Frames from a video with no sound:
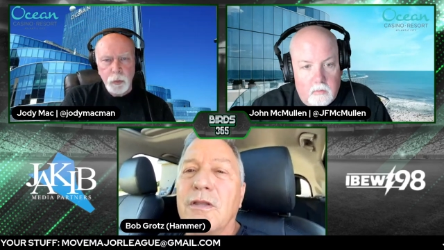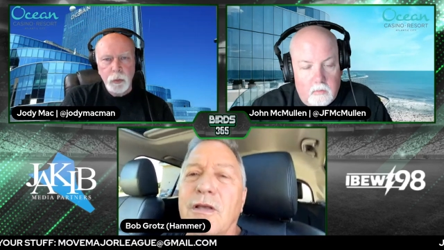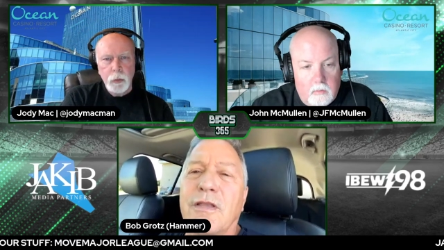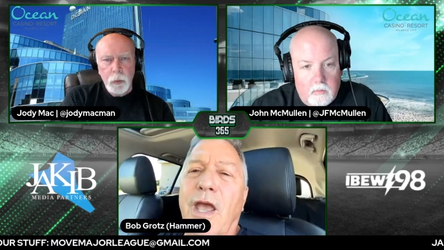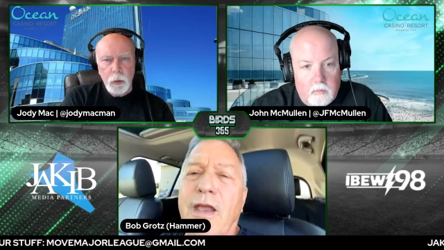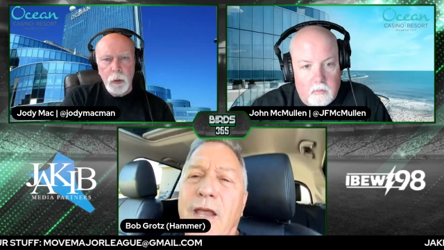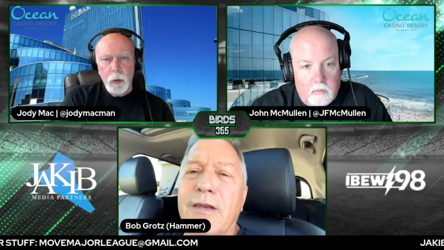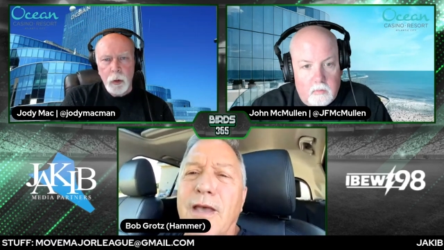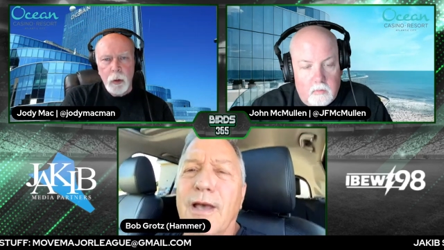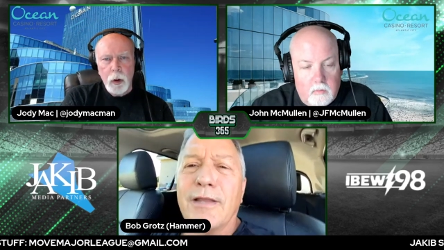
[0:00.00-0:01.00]
Speaker 1: That,
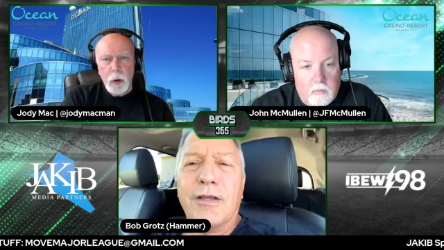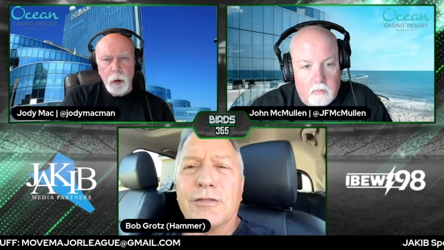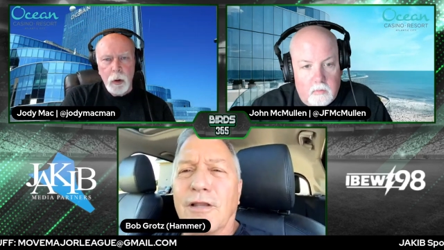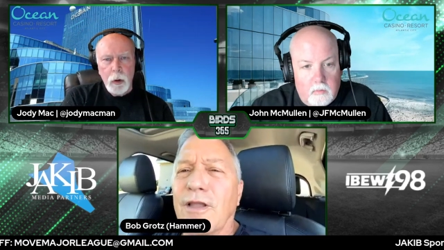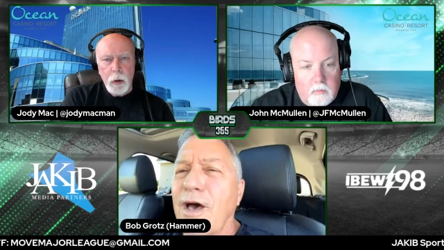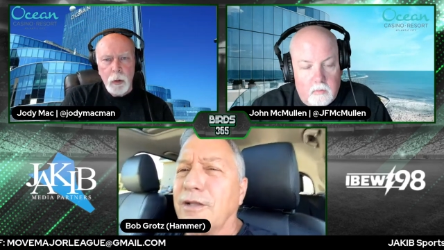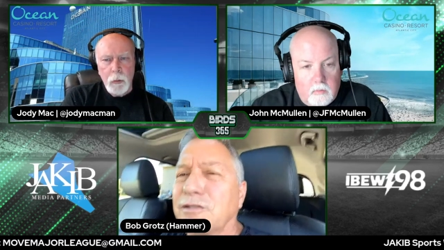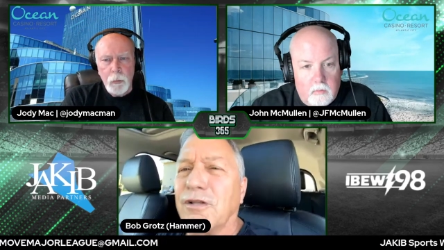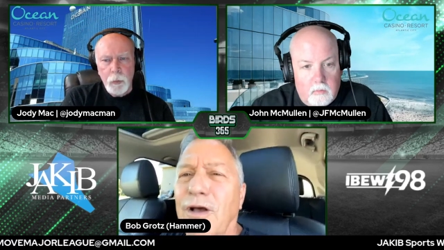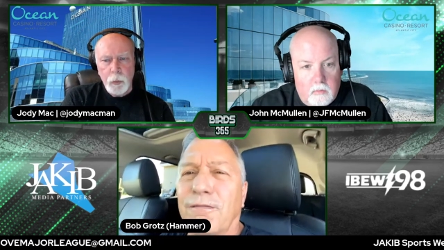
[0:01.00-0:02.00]
and uh, there's a lot of
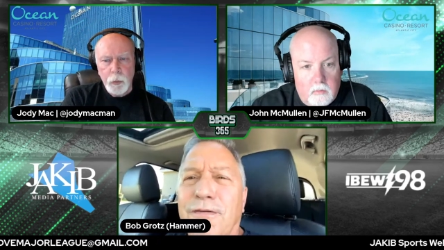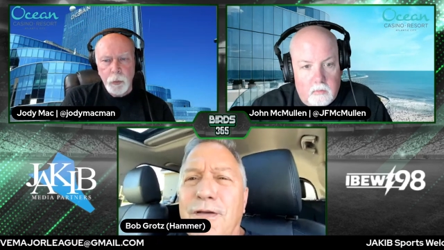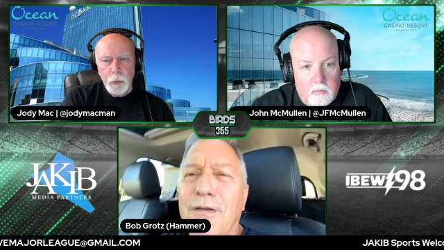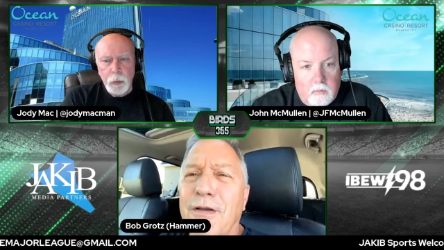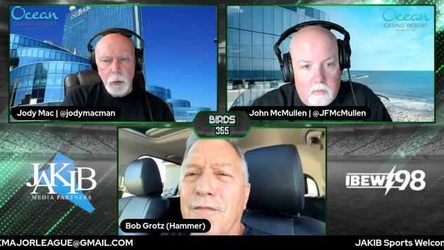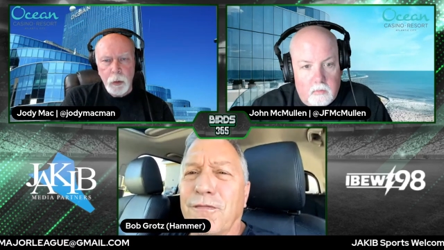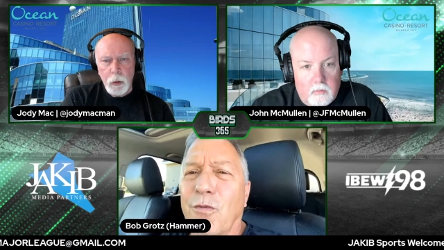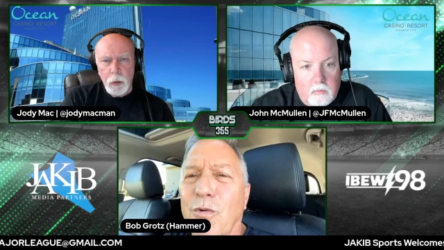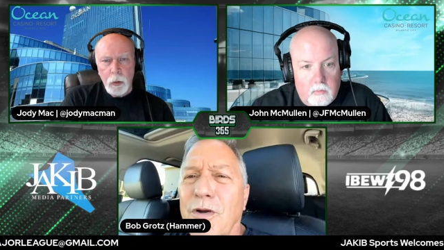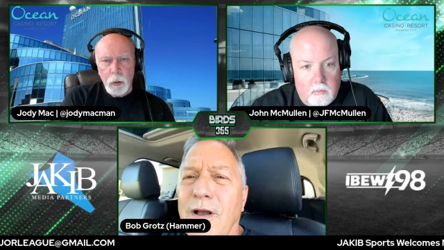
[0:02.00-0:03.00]
stuff
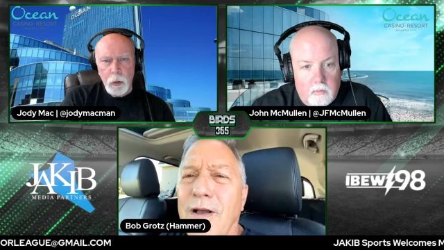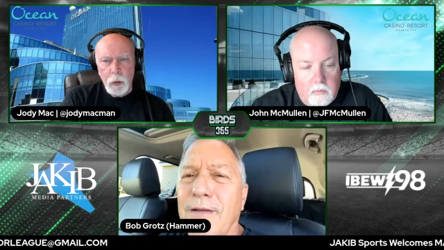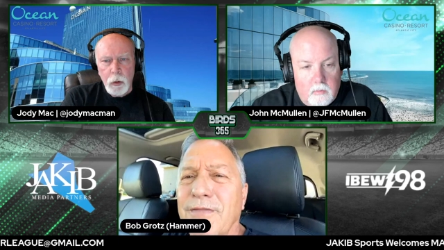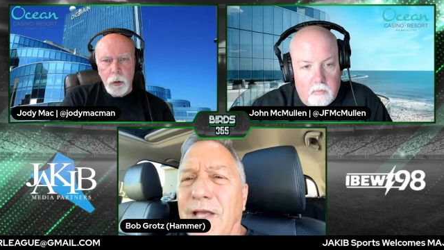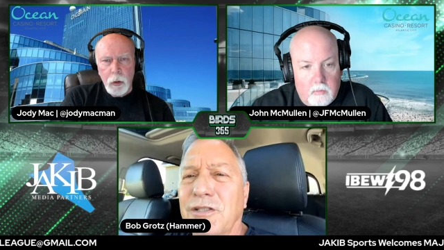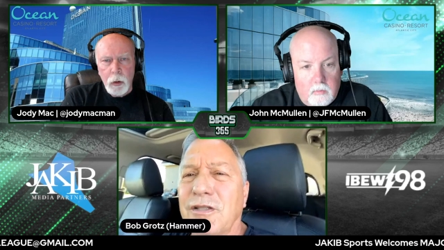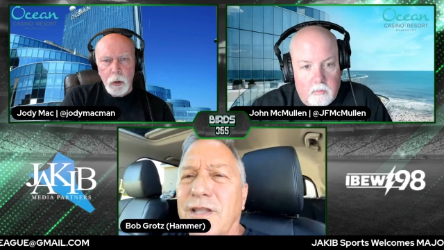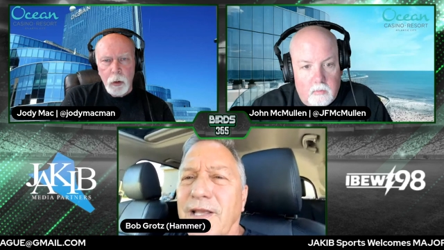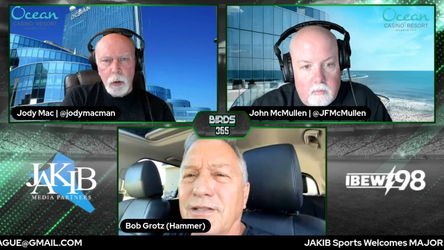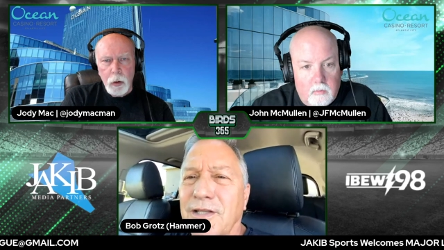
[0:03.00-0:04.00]
for uh, that
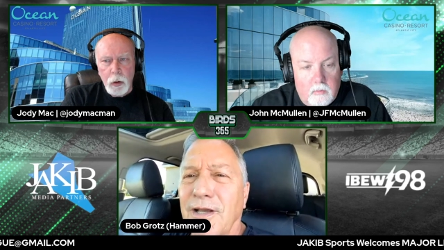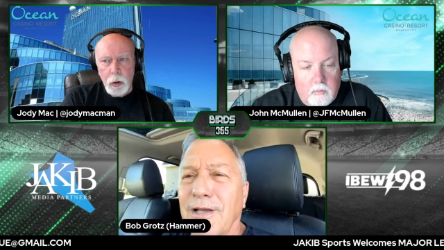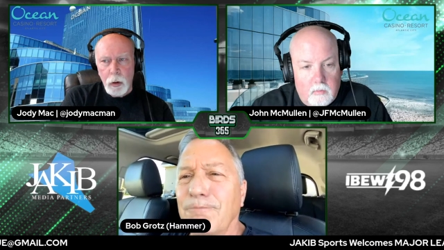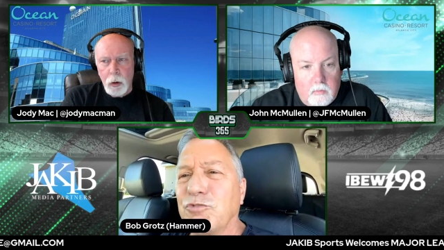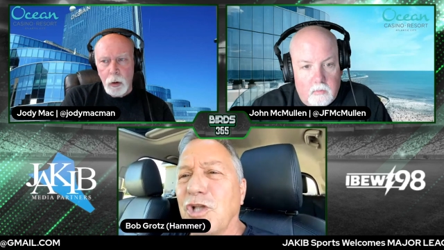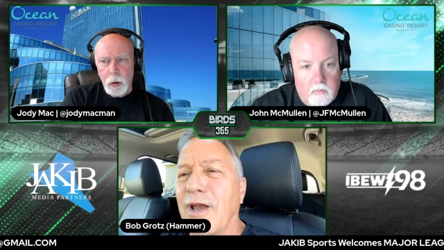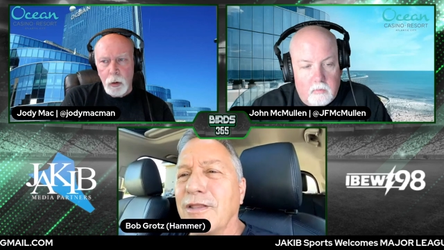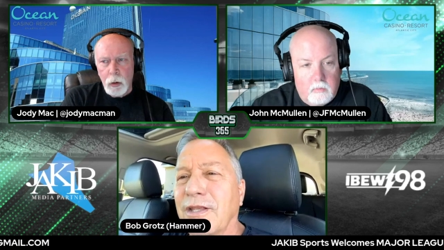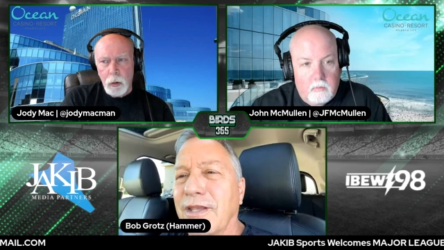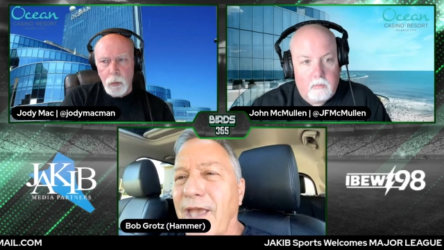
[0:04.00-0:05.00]
that uh,
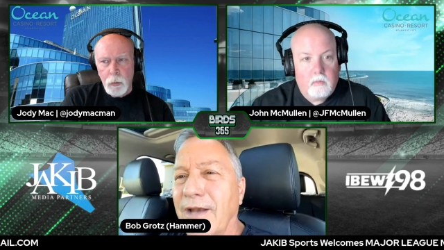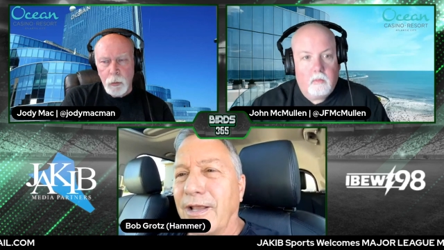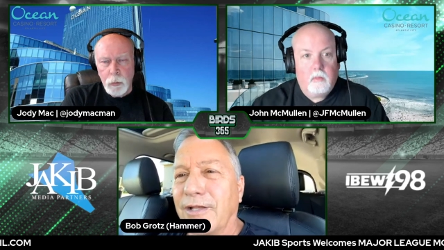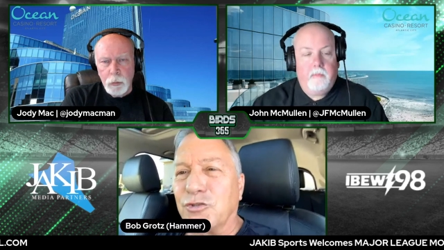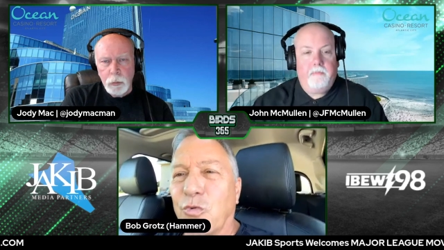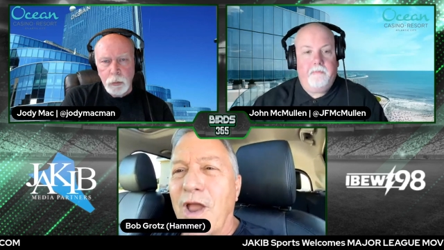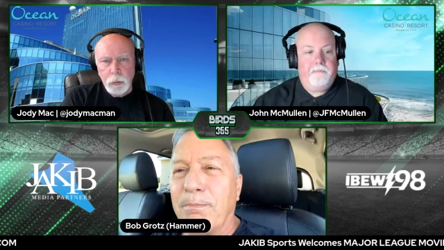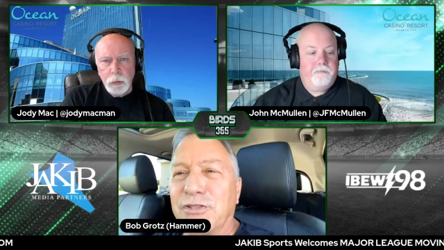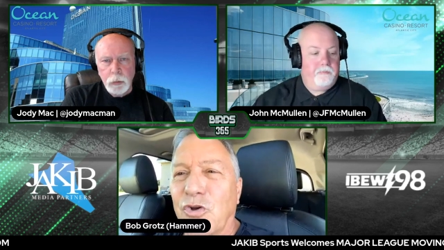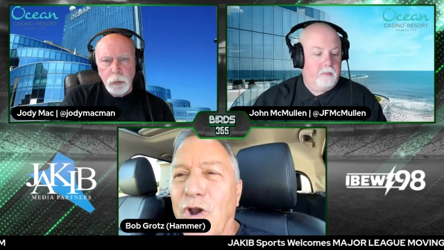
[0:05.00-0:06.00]
Jonathan Gannon has to
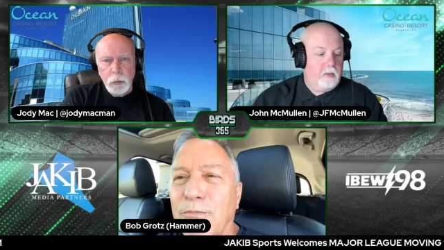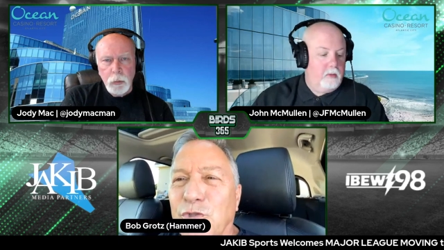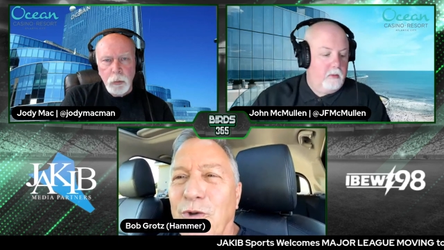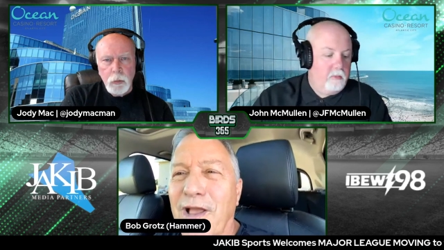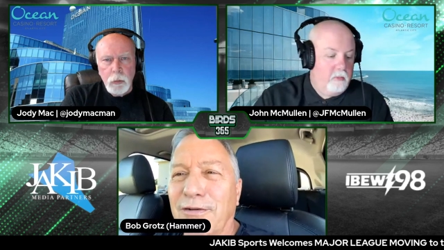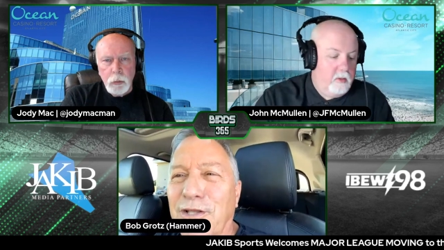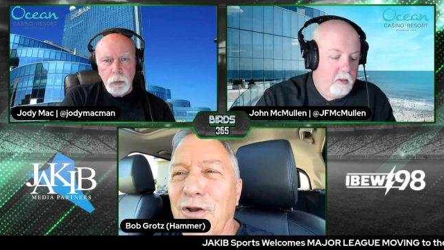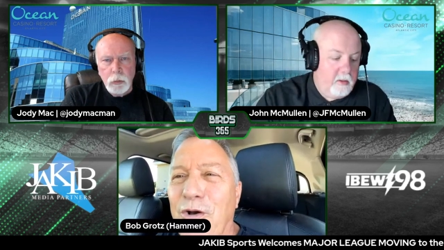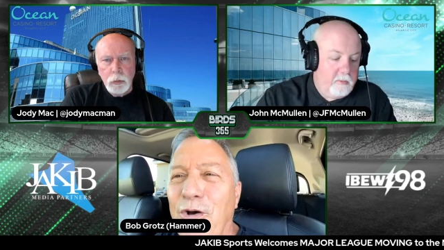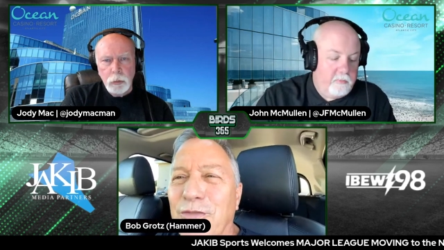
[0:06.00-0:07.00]
wrap his arms around. Yeah,
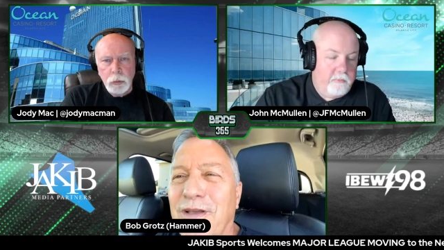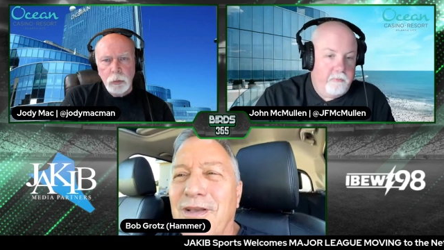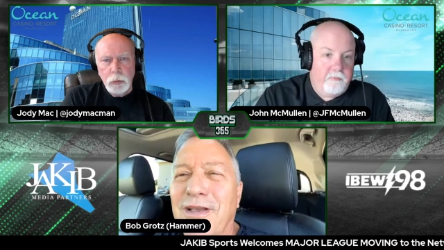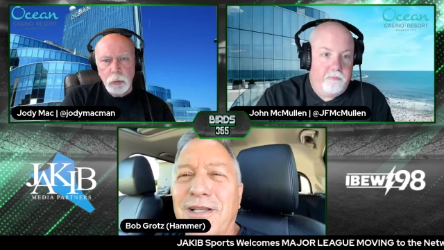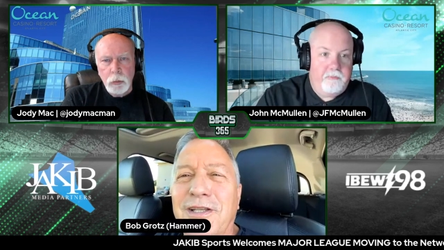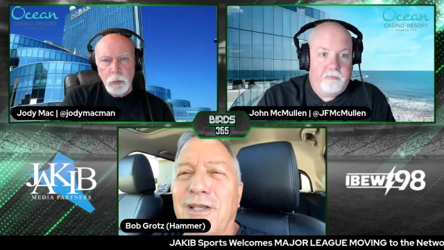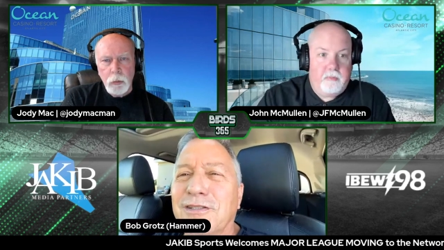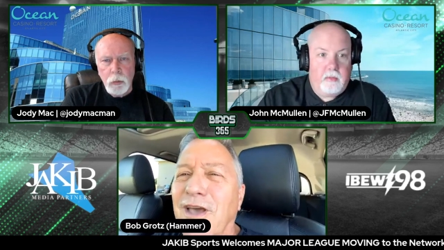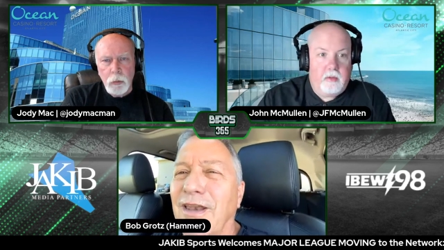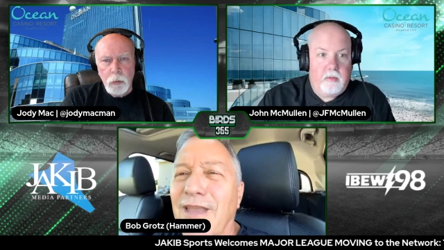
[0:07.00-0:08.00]
you know, all the, he,
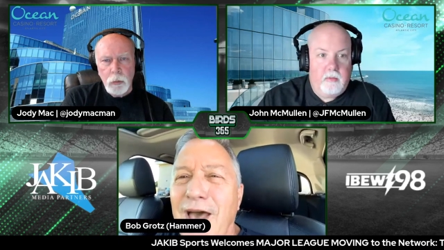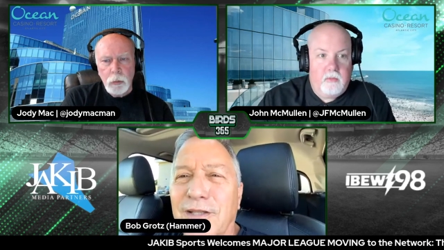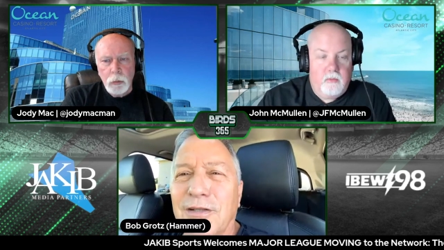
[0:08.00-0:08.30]
has got a lot of